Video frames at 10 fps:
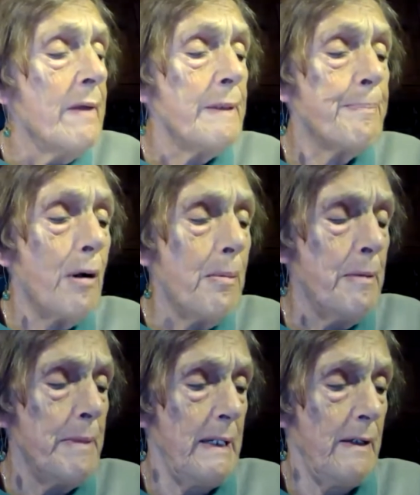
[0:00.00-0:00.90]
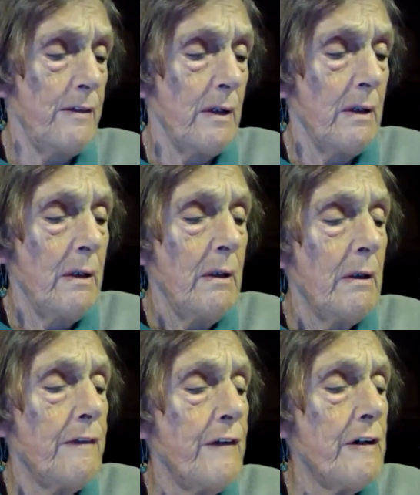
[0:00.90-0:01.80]
The problem is
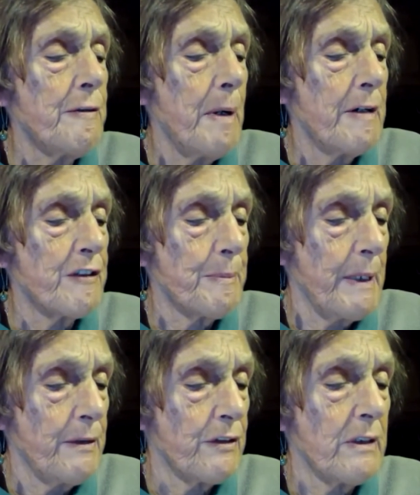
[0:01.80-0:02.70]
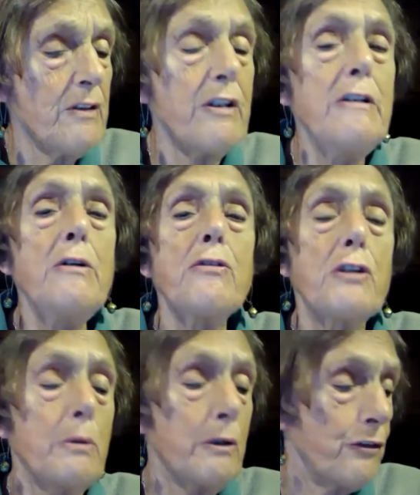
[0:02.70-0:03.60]
that first past the post continues
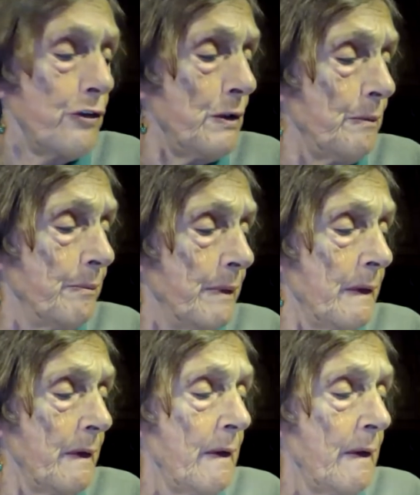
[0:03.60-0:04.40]
to assume